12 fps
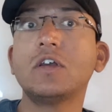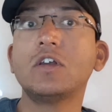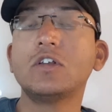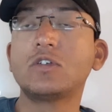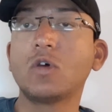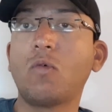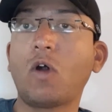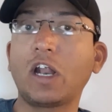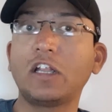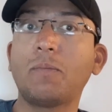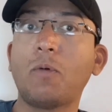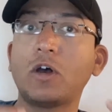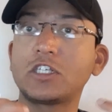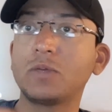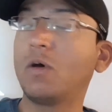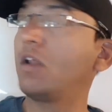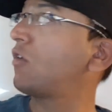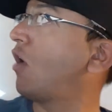So what are the
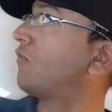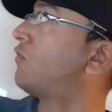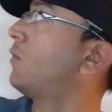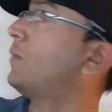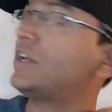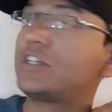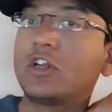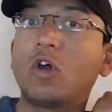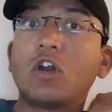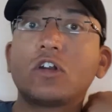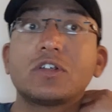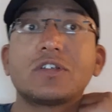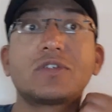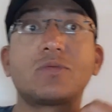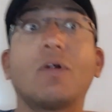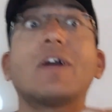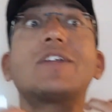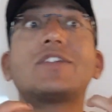possible conformation or
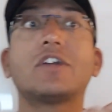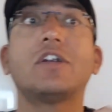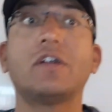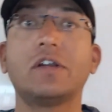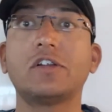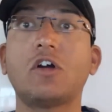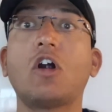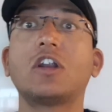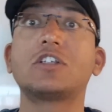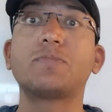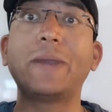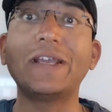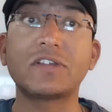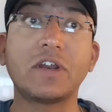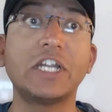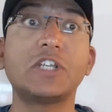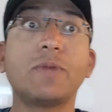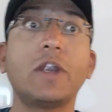structural or a space
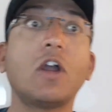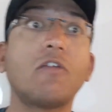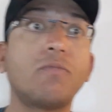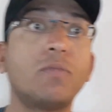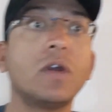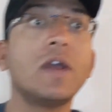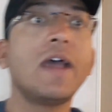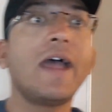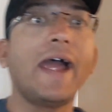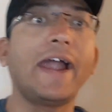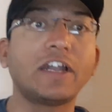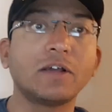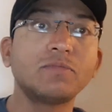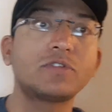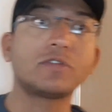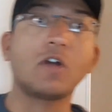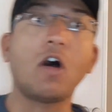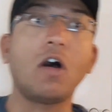arrangement of
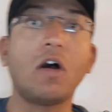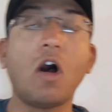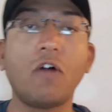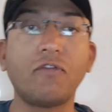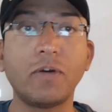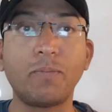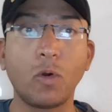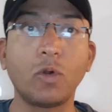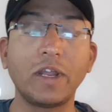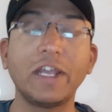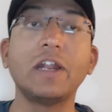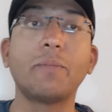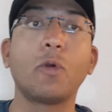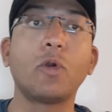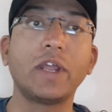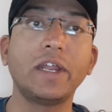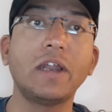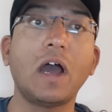atoms of in a
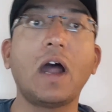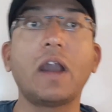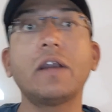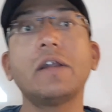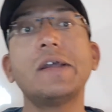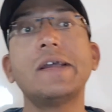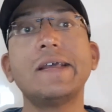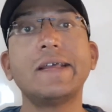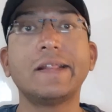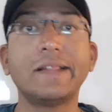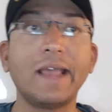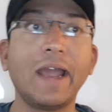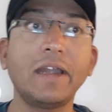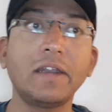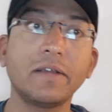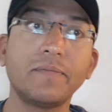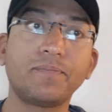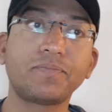protein are
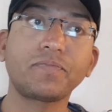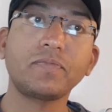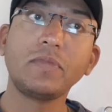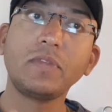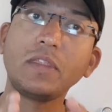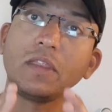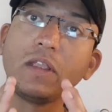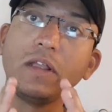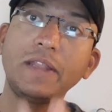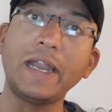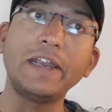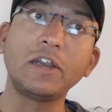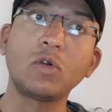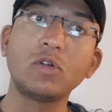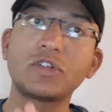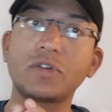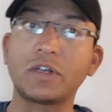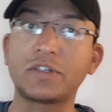that
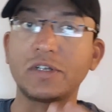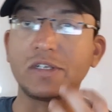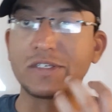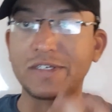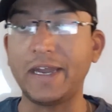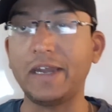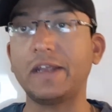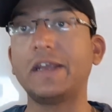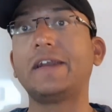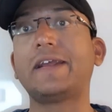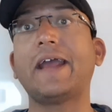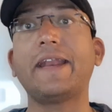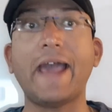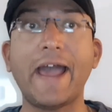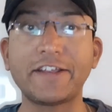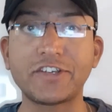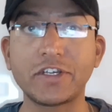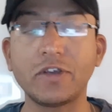includes structural state it can
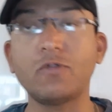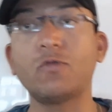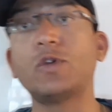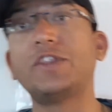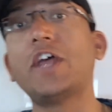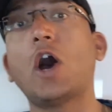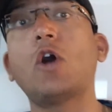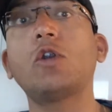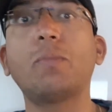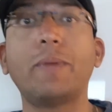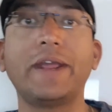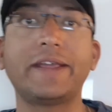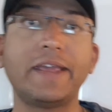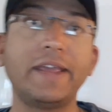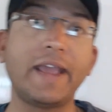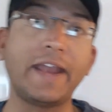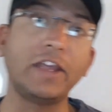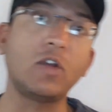achieve without
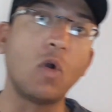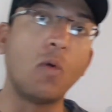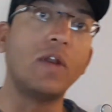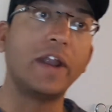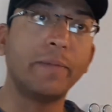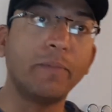breaking any covalent